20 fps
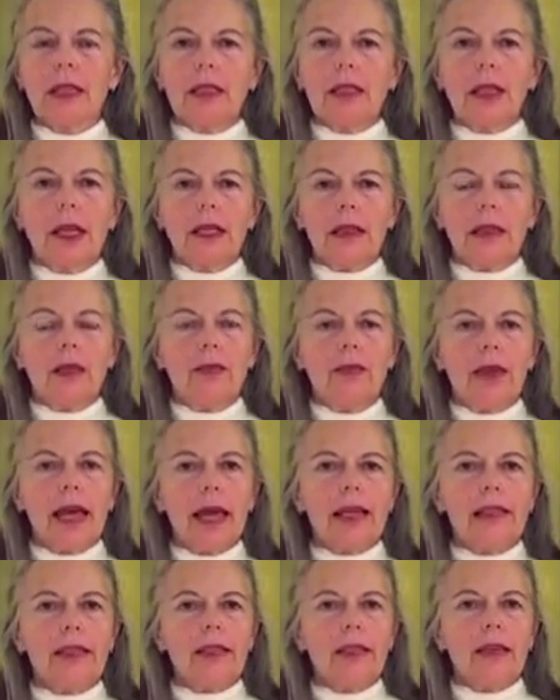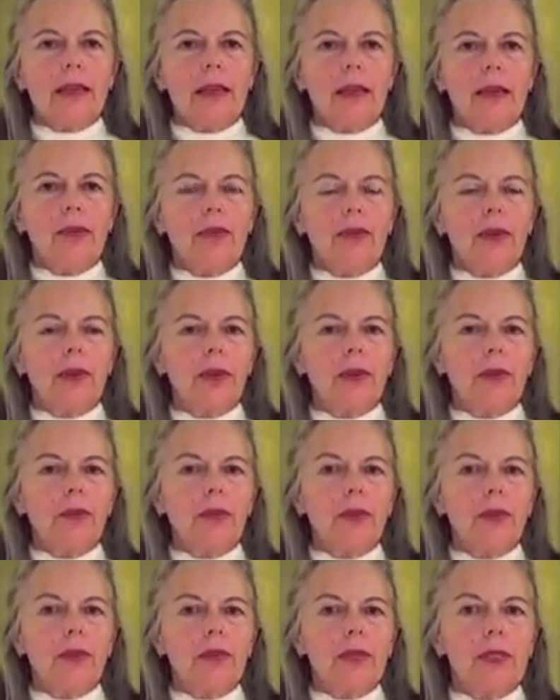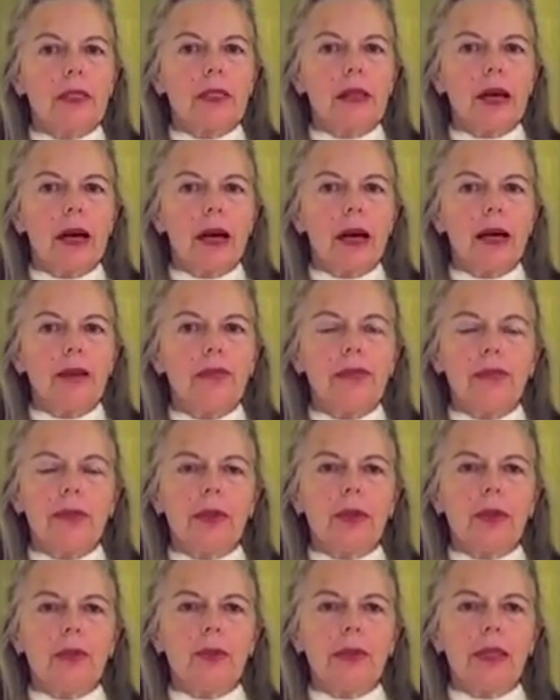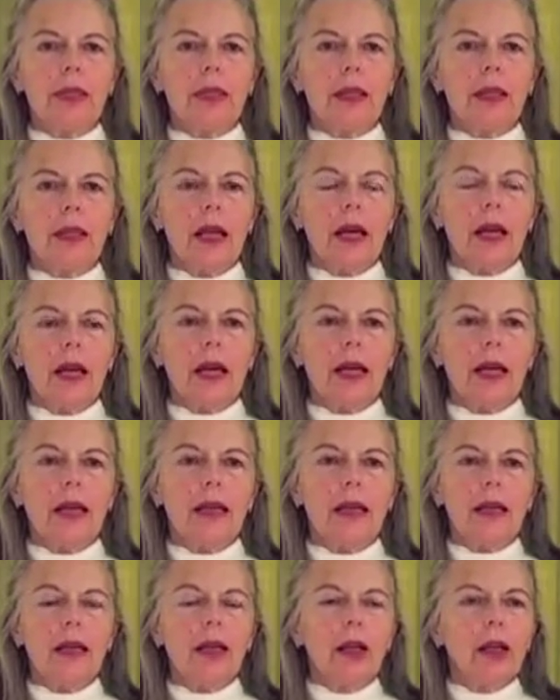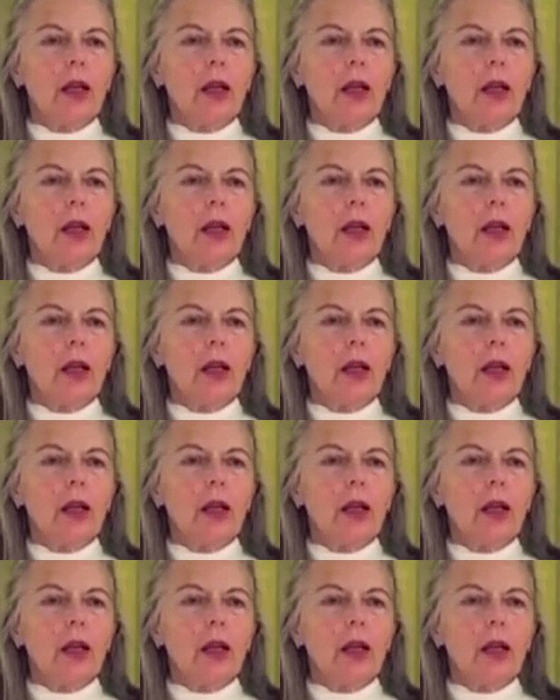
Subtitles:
like the vast and infinite blue sky filled with light,